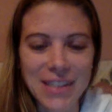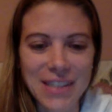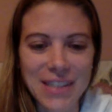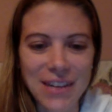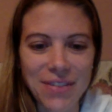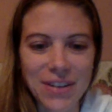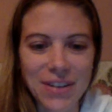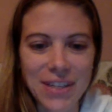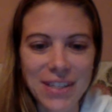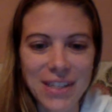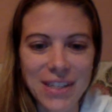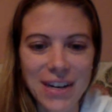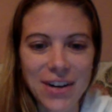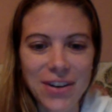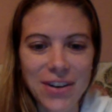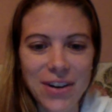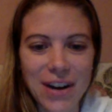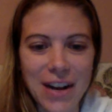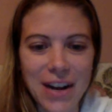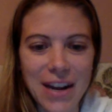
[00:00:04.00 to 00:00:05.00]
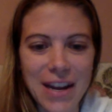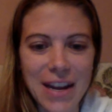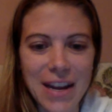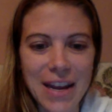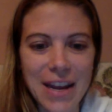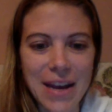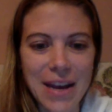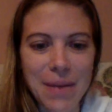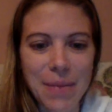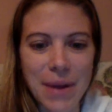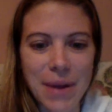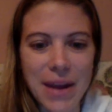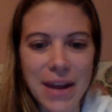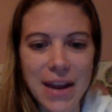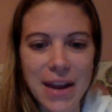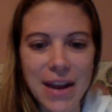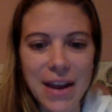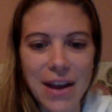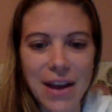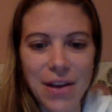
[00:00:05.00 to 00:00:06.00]
Stephanie Snyder. I am
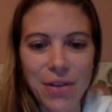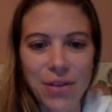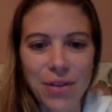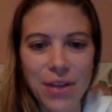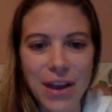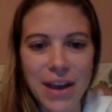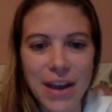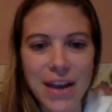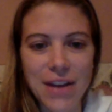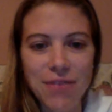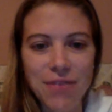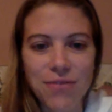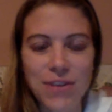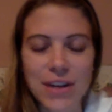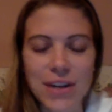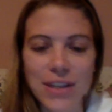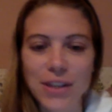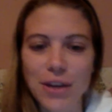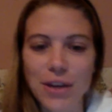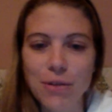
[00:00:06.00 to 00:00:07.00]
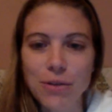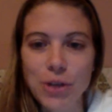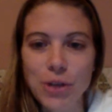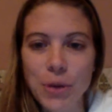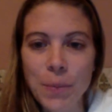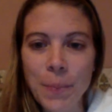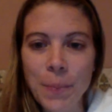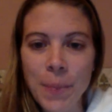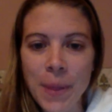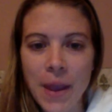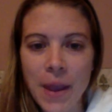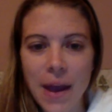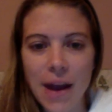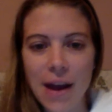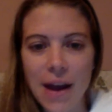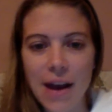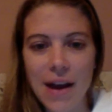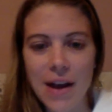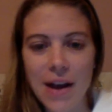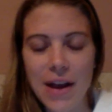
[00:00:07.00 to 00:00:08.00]
a health and fitness coach.
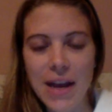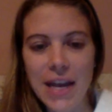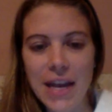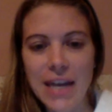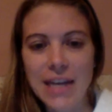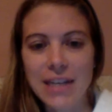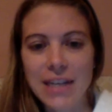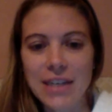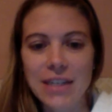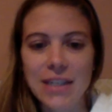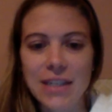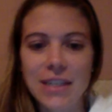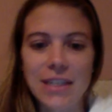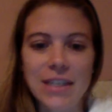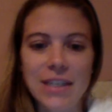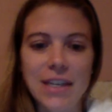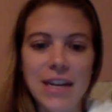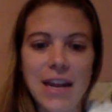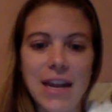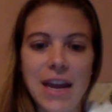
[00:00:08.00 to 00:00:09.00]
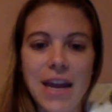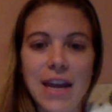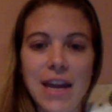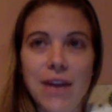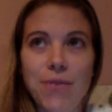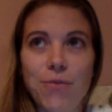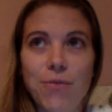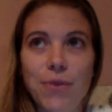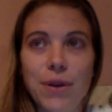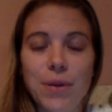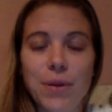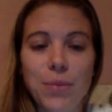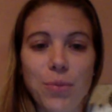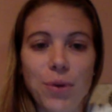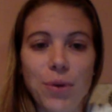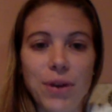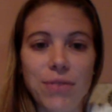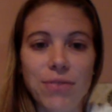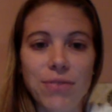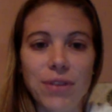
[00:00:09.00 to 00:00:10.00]
And today, real
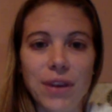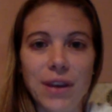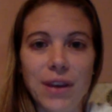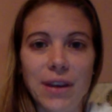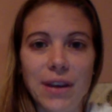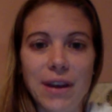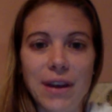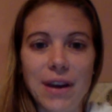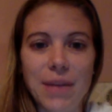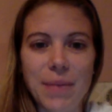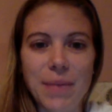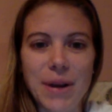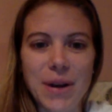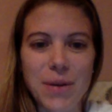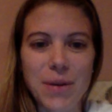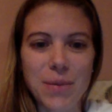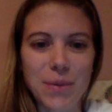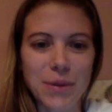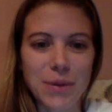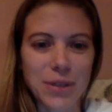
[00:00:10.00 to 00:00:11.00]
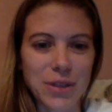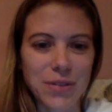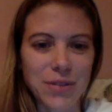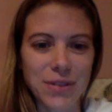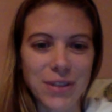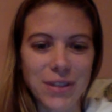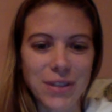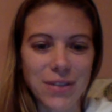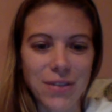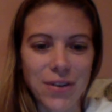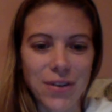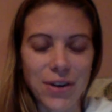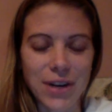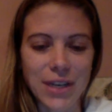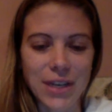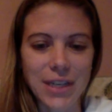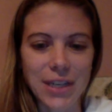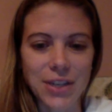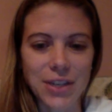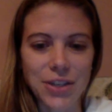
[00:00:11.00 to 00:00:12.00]
briefly, I know most of us have
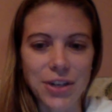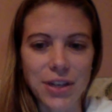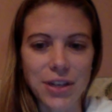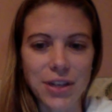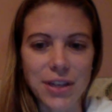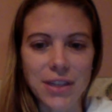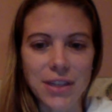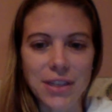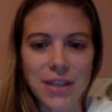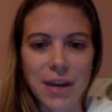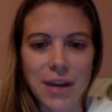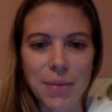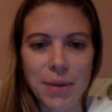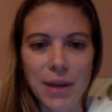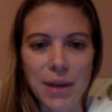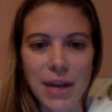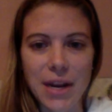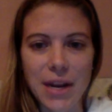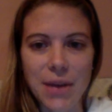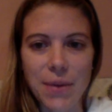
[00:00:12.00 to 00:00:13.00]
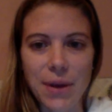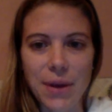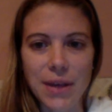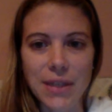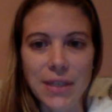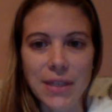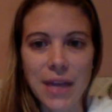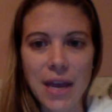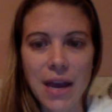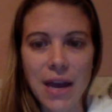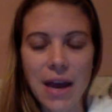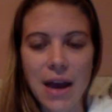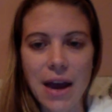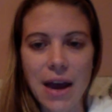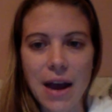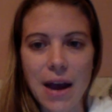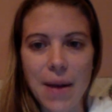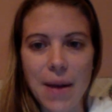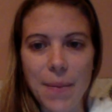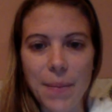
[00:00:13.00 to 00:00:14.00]
already touched on this topic anyways,
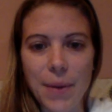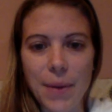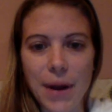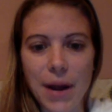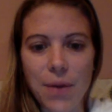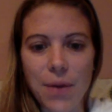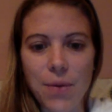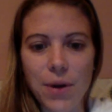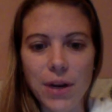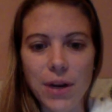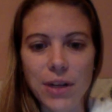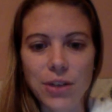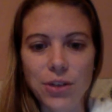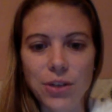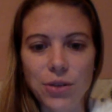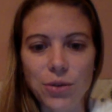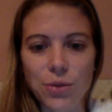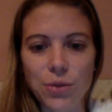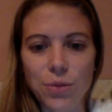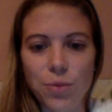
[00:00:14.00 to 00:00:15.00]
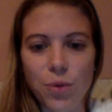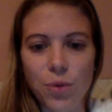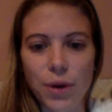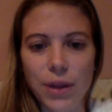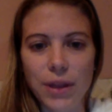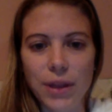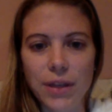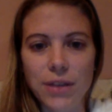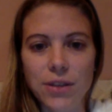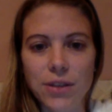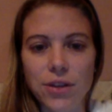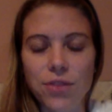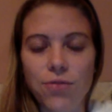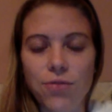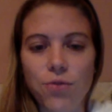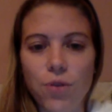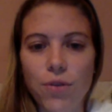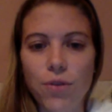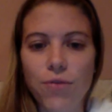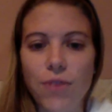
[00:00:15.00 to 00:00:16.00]
but I wanted to bring this to the
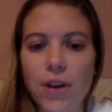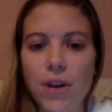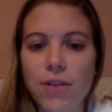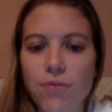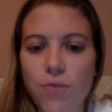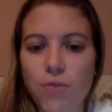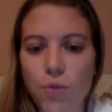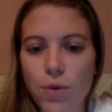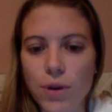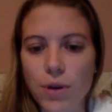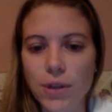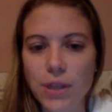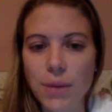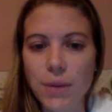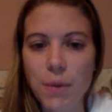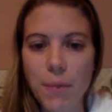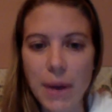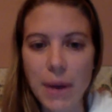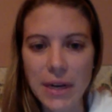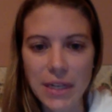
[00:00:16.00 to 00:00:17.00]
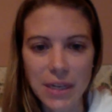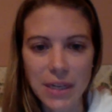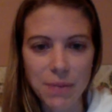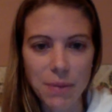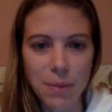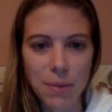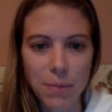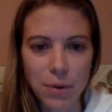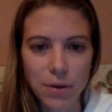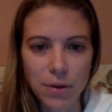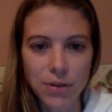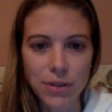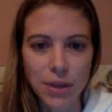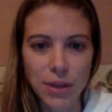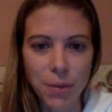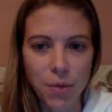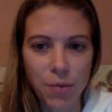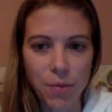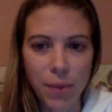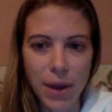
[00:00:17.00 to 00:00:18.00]
forefront for some of my team members,
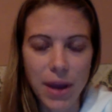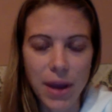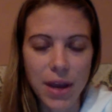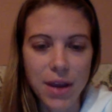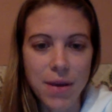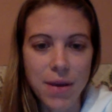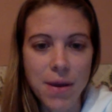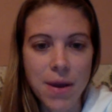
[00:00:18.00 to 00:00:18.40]
some of my